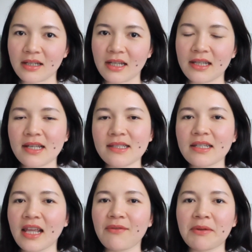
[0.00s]
It
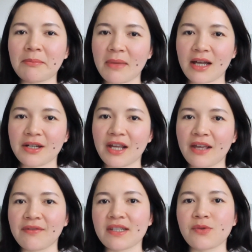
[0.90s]
doesn't even matter
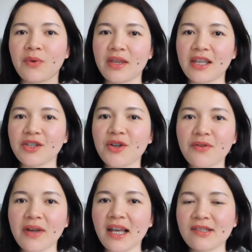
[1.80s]
if it's within
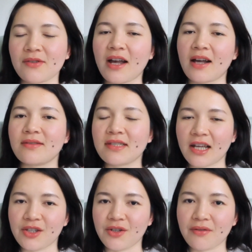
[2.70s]
your race or
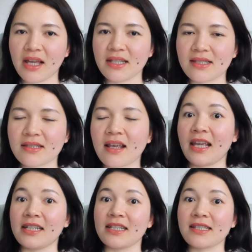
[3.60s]
outside your race.
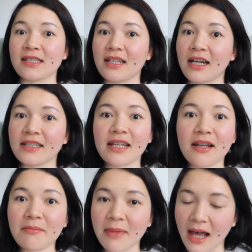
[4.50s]
Again, it's not
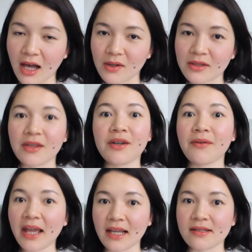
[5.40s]
about the
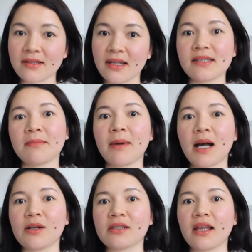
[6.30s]
race, it's
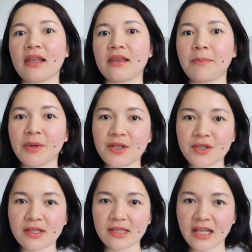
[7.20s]
about the
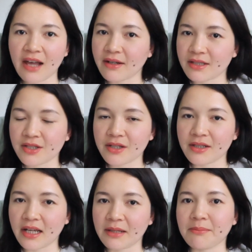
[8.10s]
person's
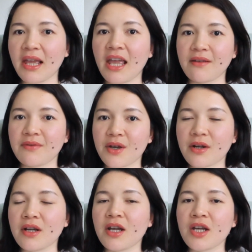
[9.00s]
character and
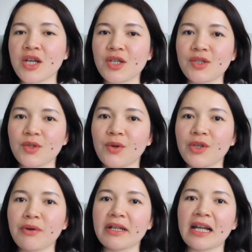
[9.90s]
behavior. So
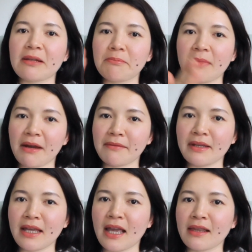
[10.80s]
you're not
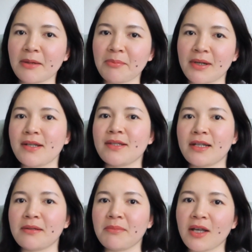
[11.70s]
marrying the
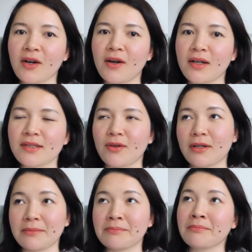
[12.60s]
person because,
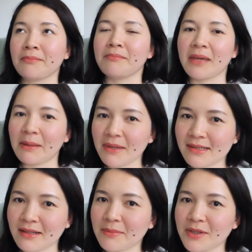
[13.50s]
or maybe
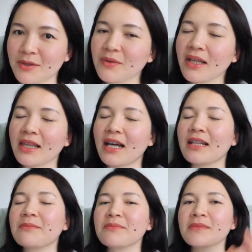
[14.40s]
some are doing
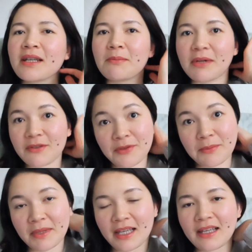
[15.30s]
that, but for
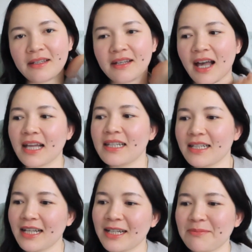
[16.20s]
me, I
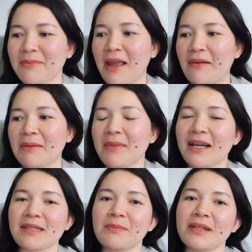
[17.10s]
did not marry my
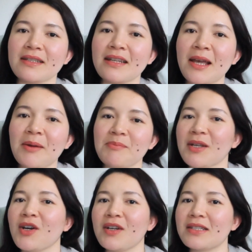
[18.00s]
husband
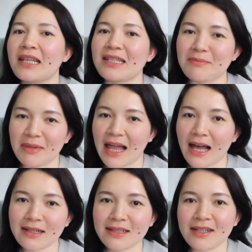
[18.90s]
because he's
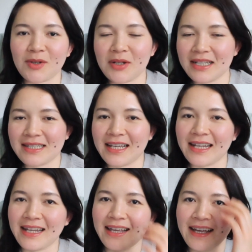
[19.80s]
black or he's
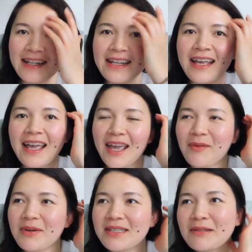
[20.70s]
Ghanaian.
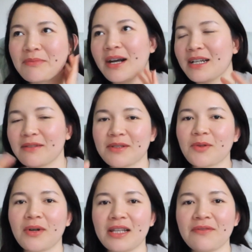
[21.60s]
It wasn't part of the
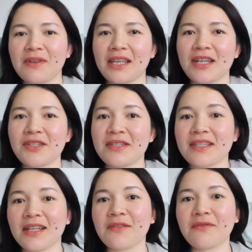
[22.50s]

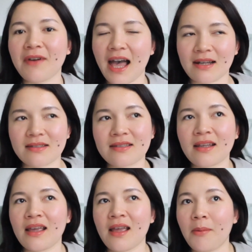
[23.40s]
qualifications. In fact,
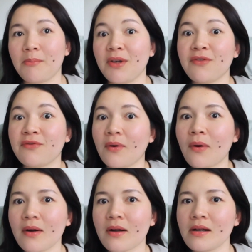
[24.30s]

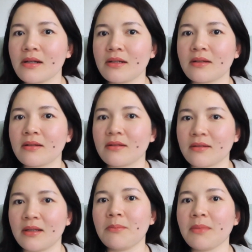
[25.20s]
before,
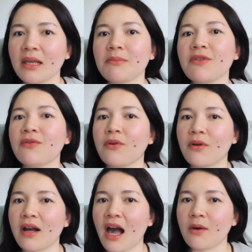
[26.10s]

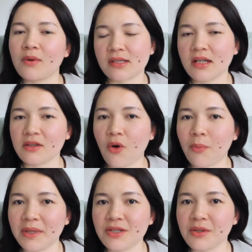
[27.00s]
I was not
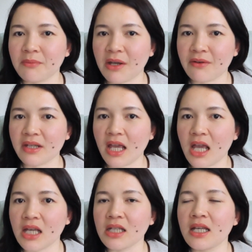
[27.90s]
open to
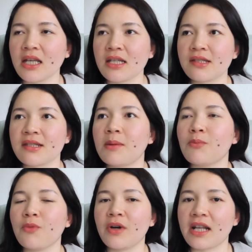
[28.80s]
marrying
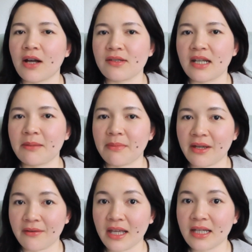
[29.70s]
someone outside
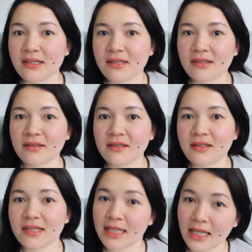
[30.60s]
my race.
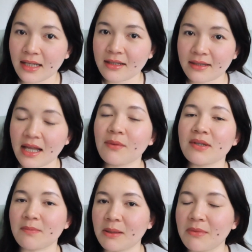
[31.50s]
See, that
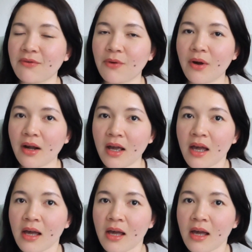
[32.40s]
was me before.